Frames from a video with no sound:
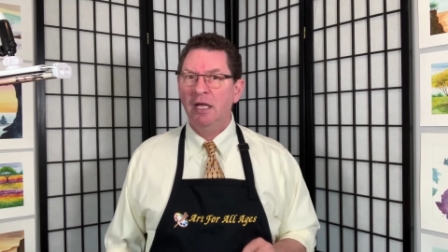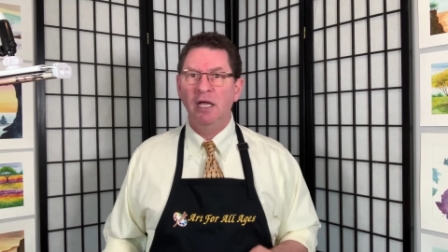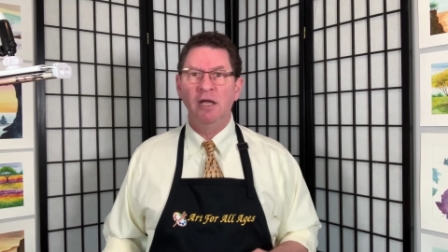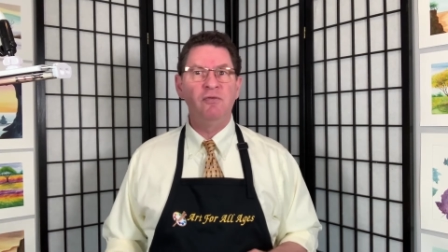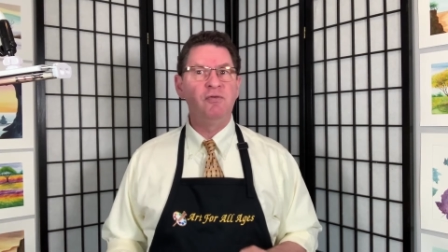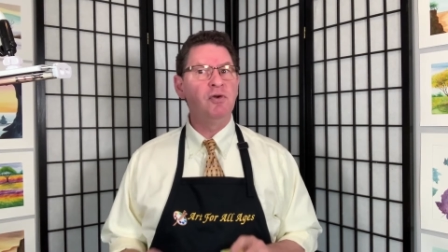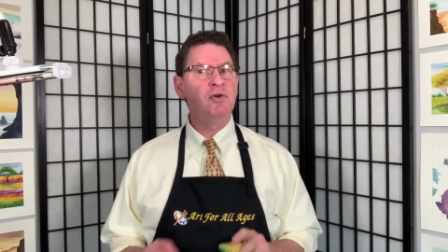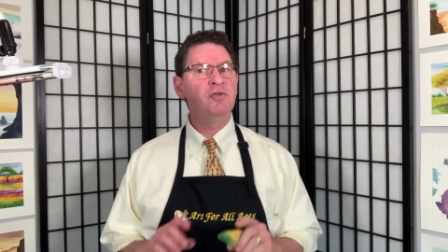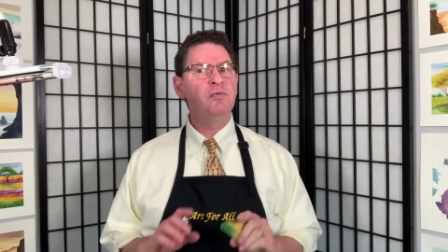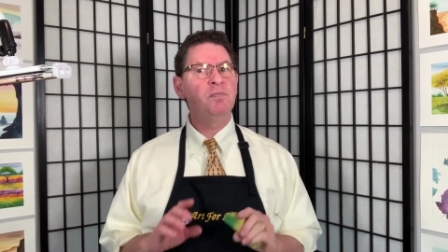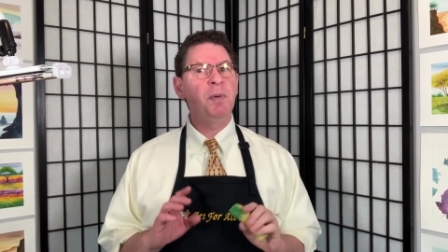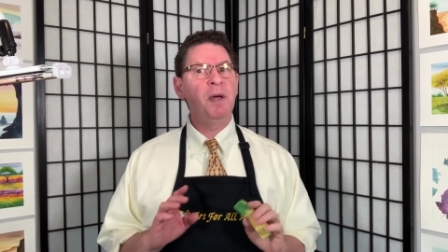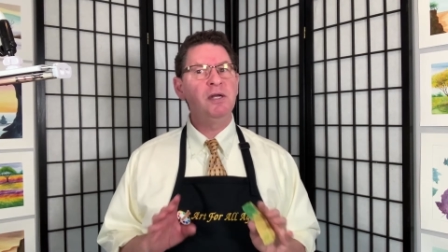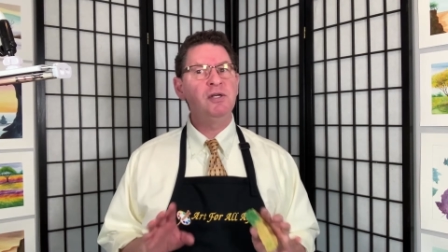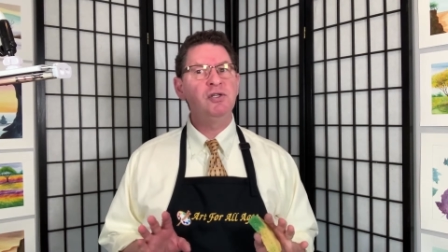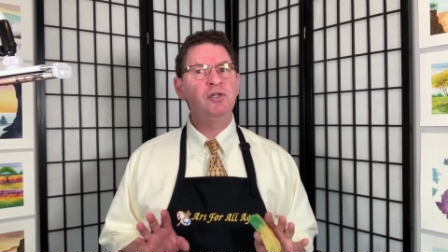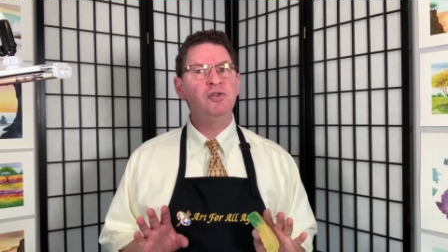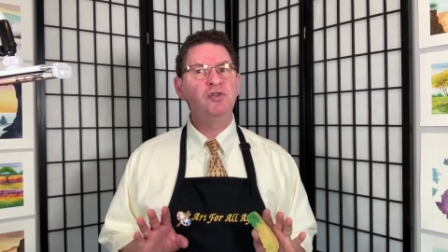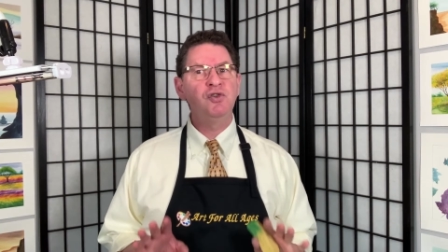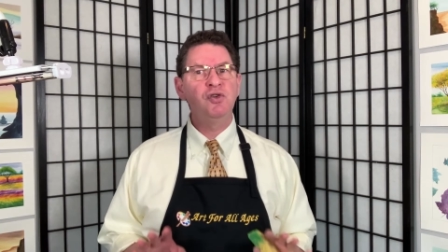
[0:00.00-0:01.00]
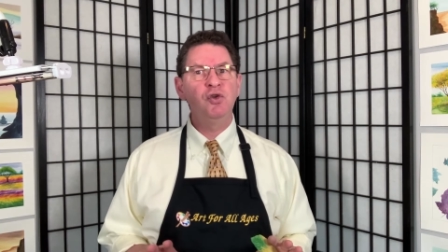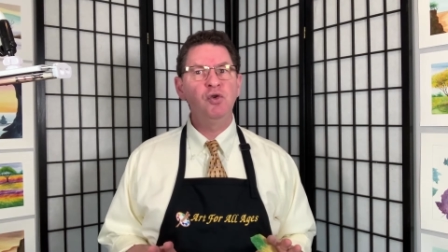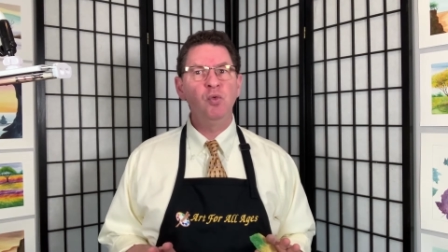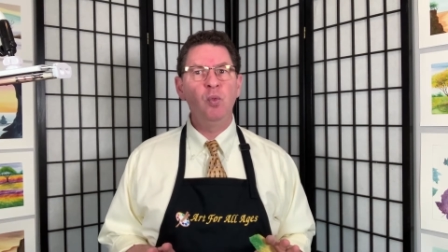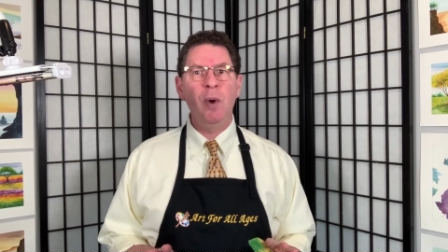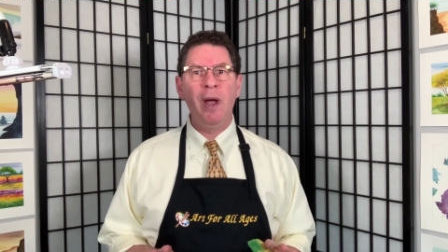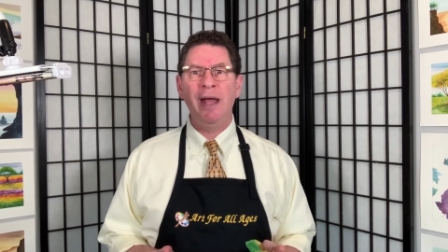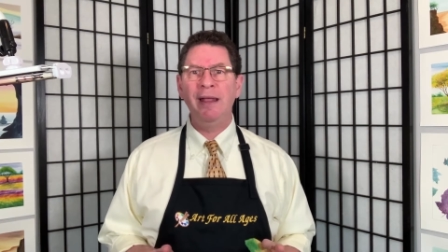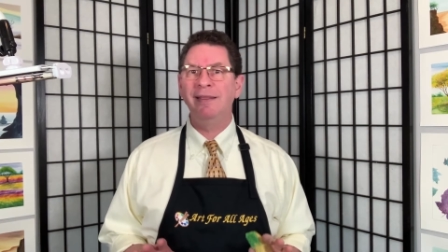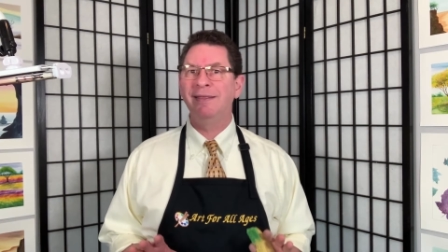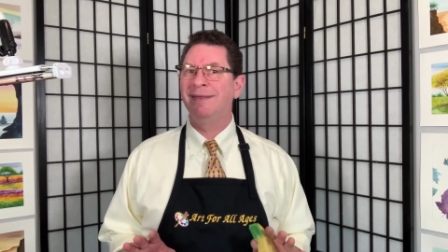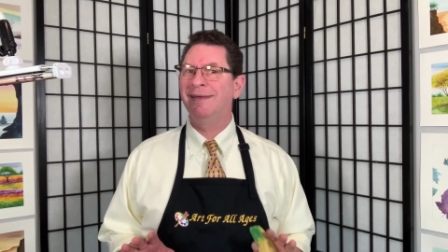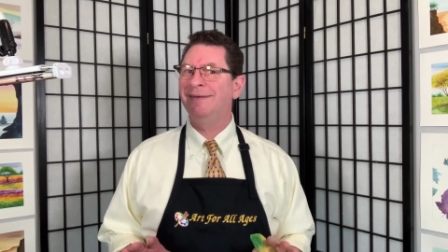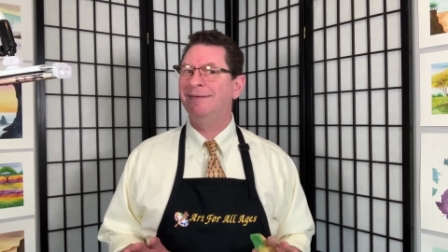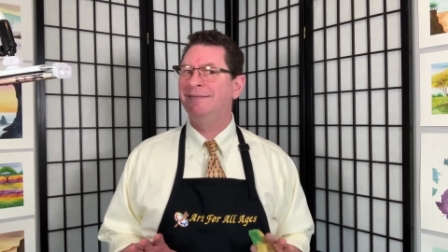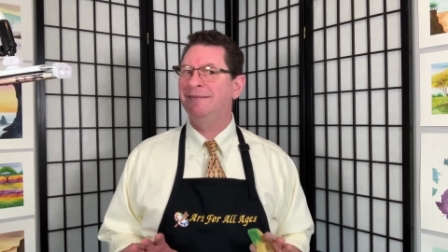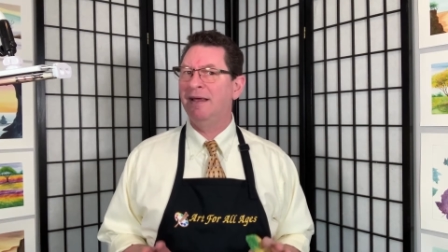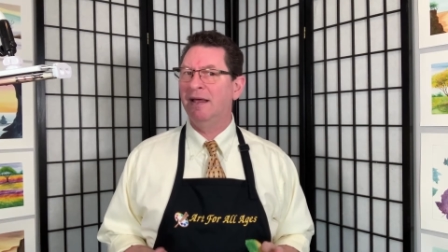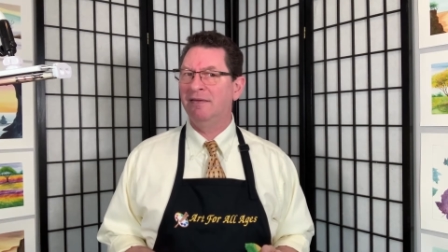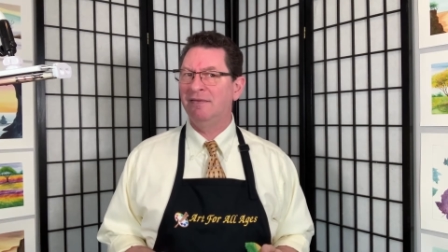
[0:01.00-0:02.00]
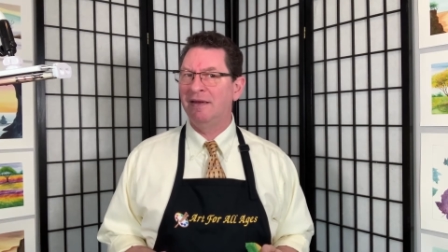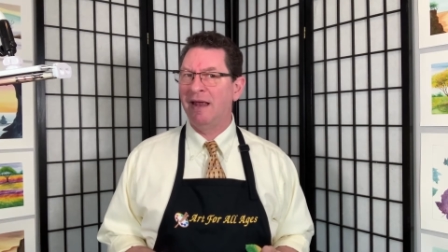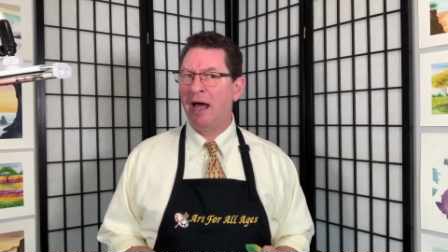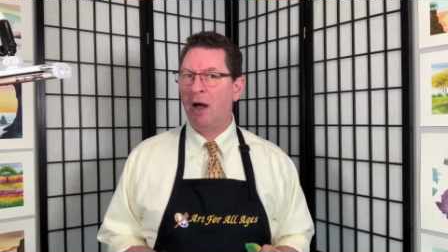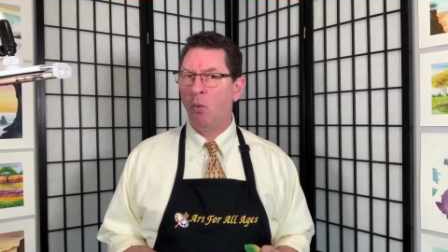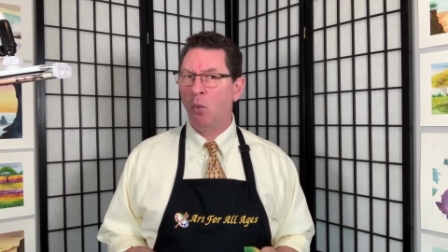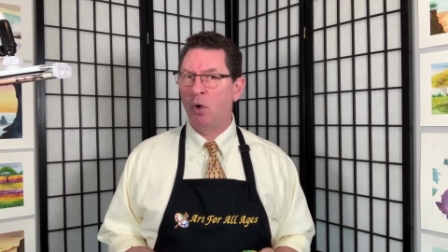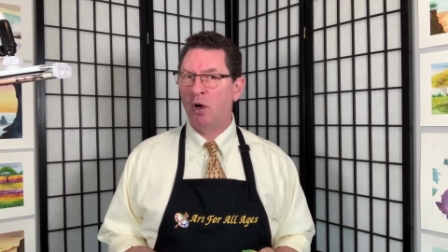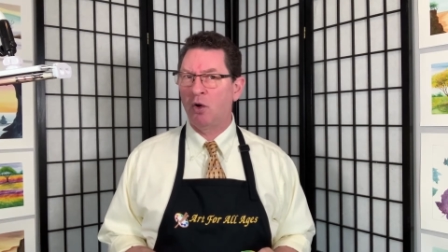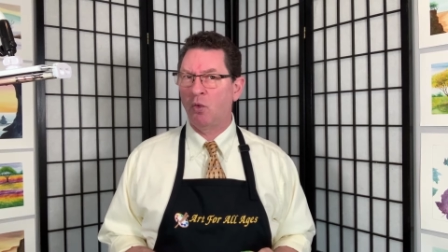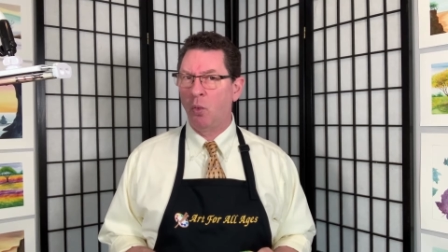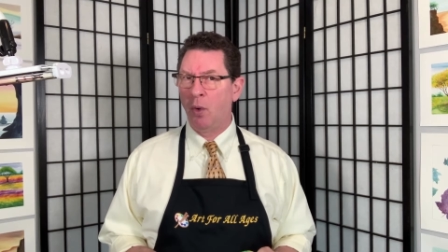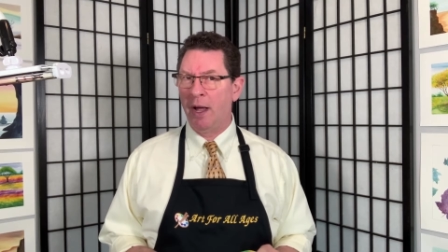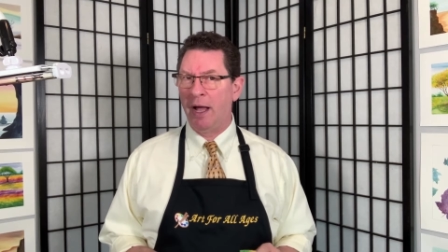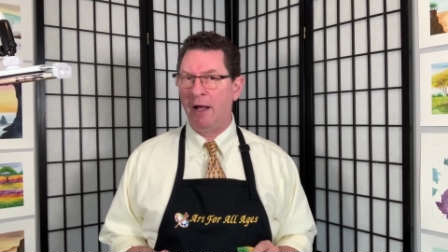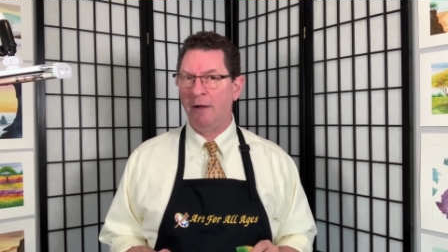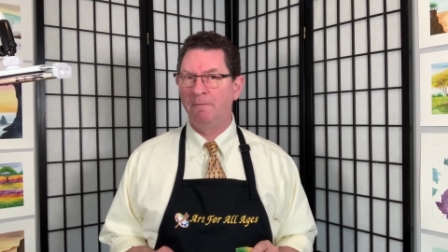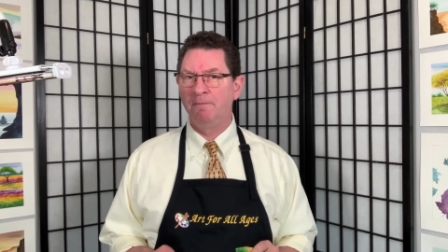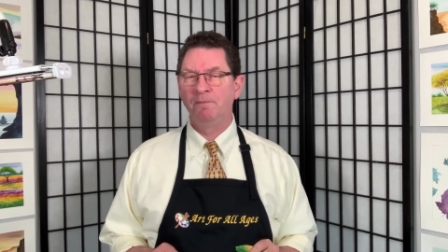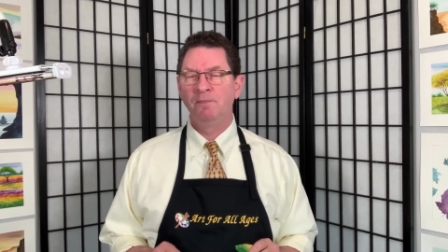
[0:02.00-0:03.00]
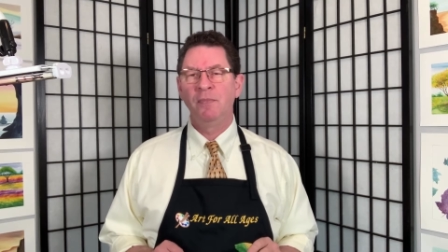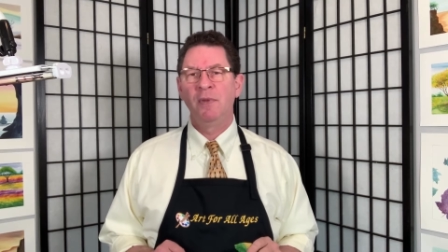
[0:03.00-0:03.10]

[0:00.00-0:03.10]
If your sponge is too wet, this does not work well.